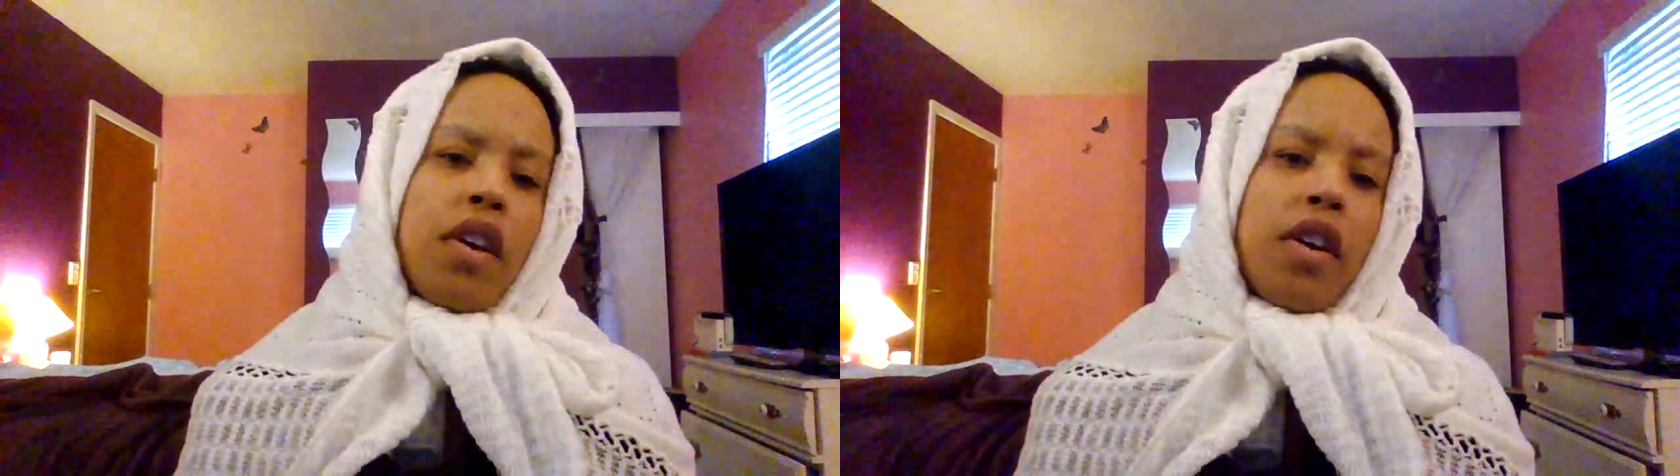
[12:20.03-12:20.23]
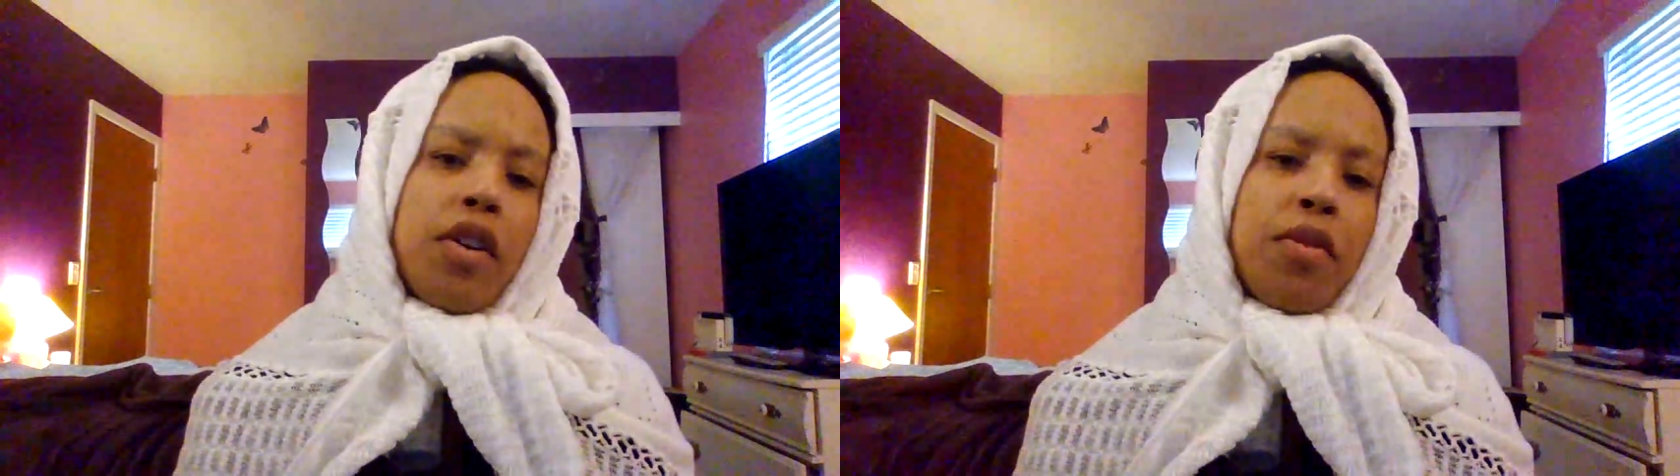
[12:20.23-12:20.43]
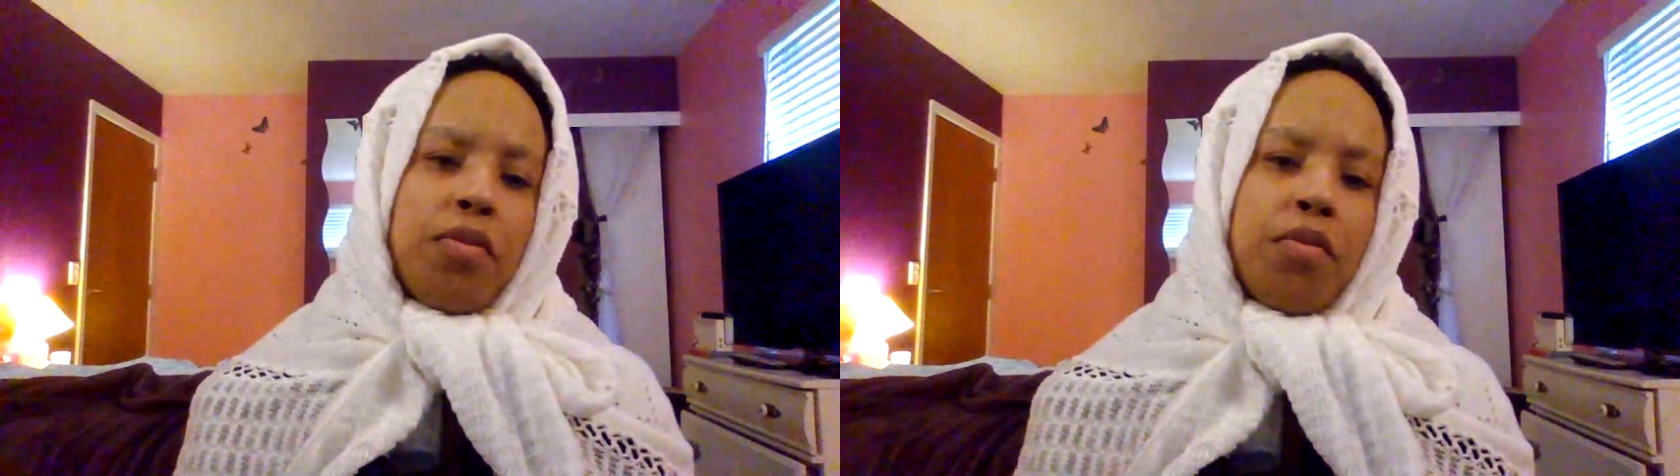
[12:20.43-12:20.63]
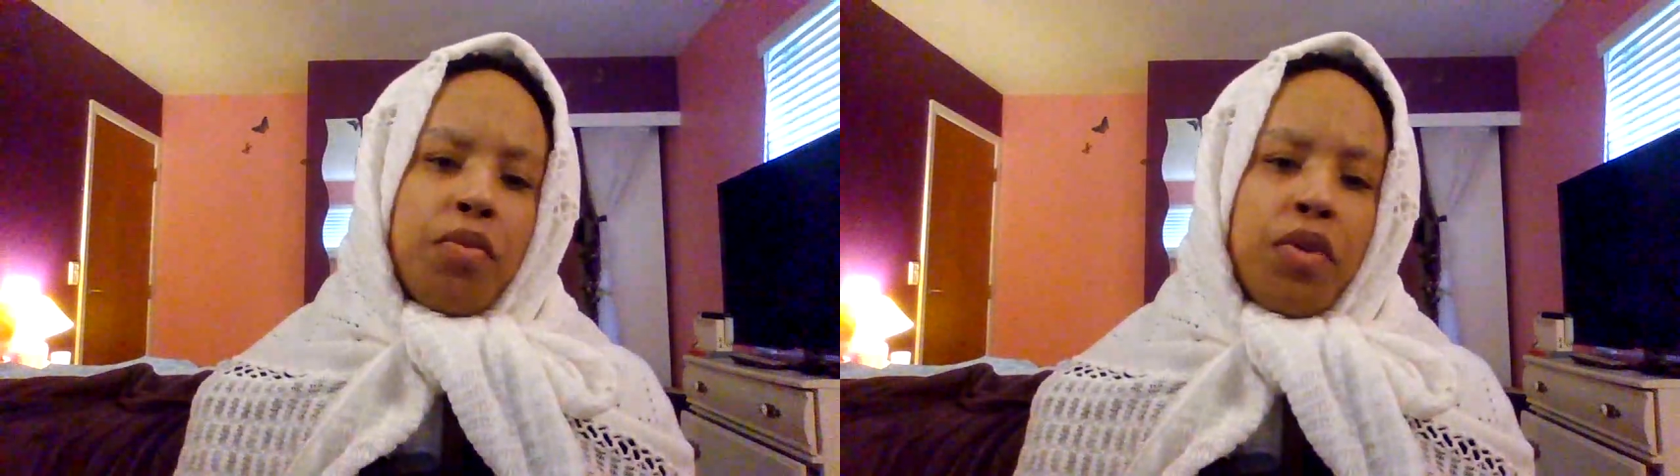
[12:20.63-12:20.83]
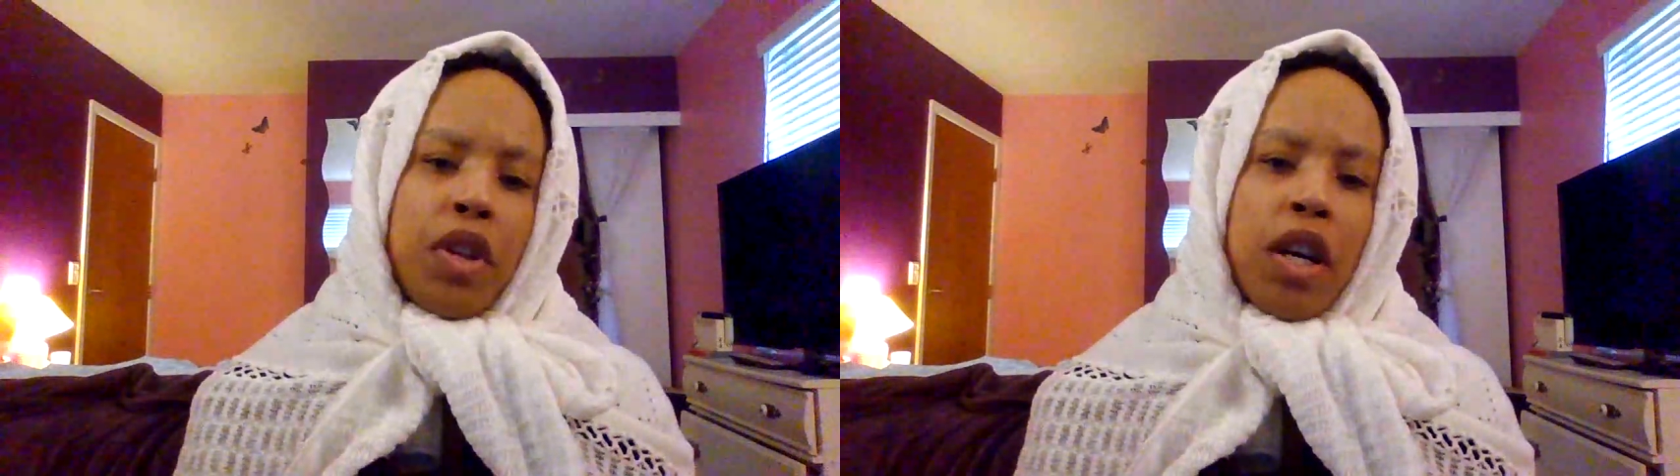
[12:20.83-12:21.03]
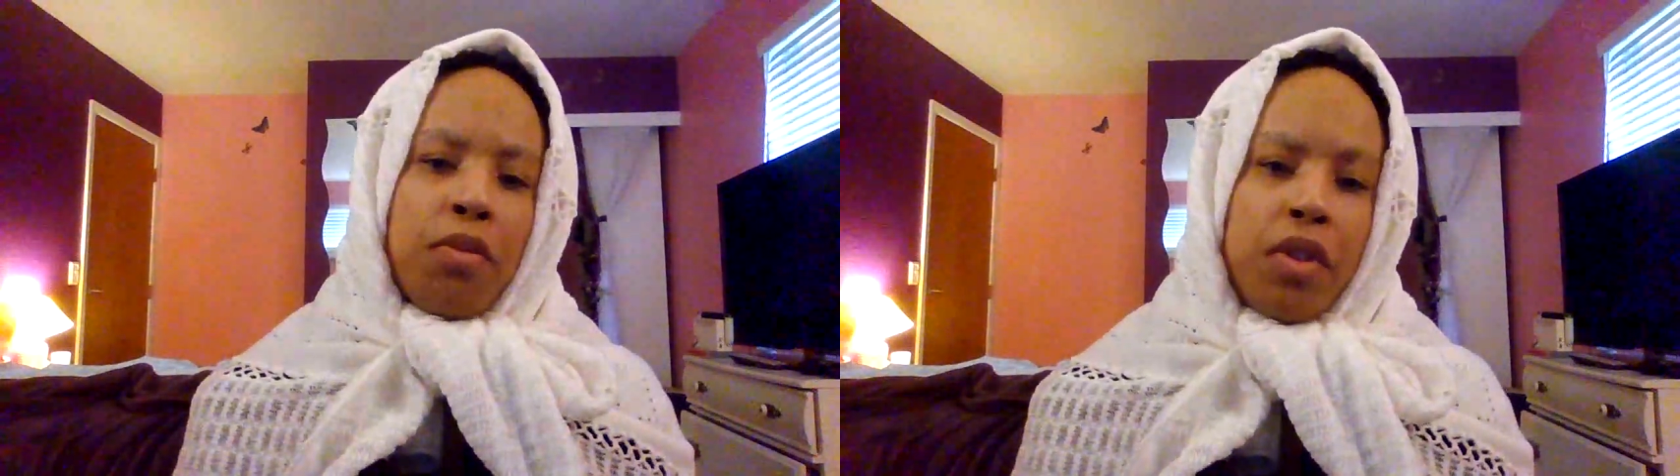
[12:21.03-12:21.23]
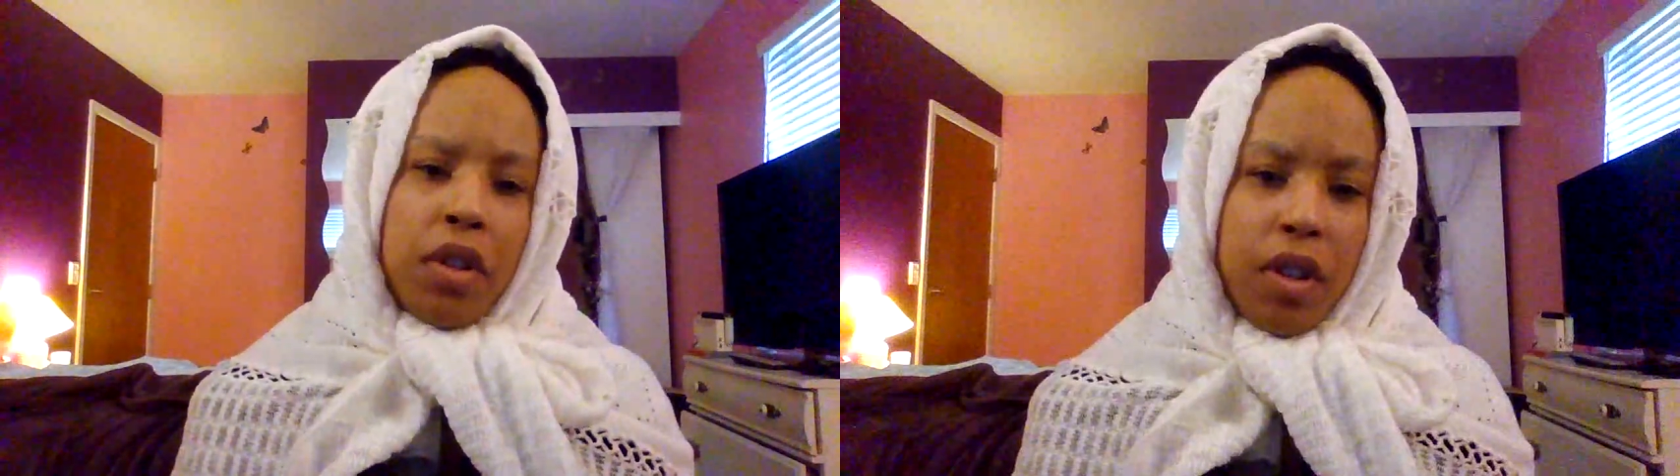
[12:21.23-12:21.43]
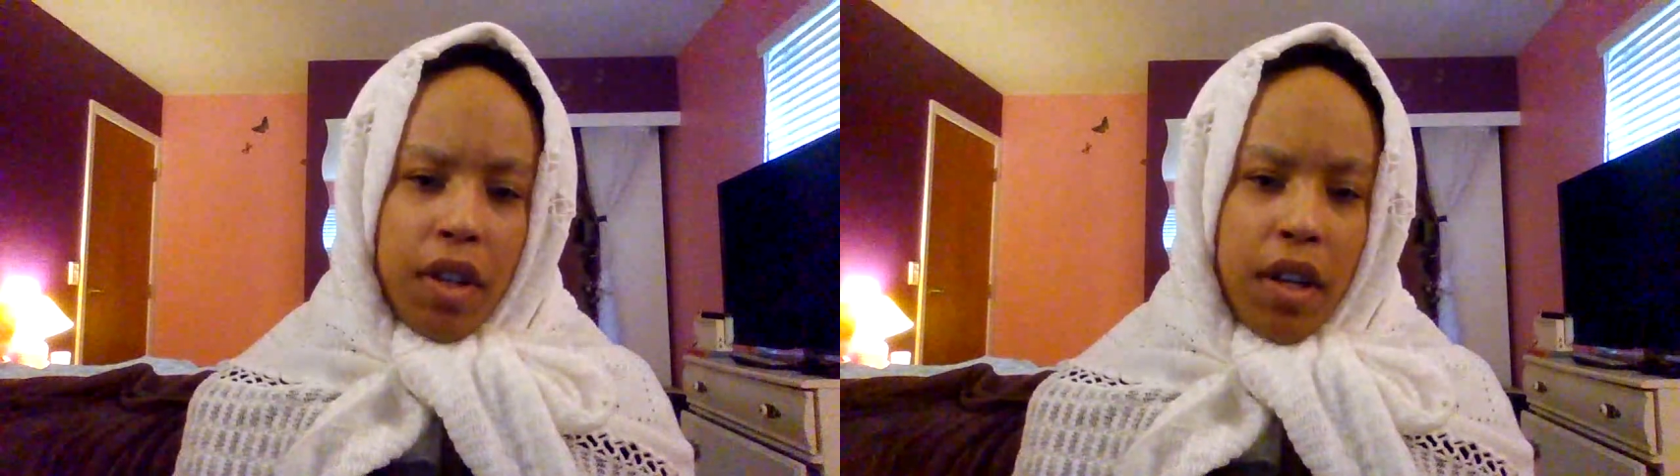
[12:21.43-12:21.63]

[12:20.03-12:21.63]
Um, come to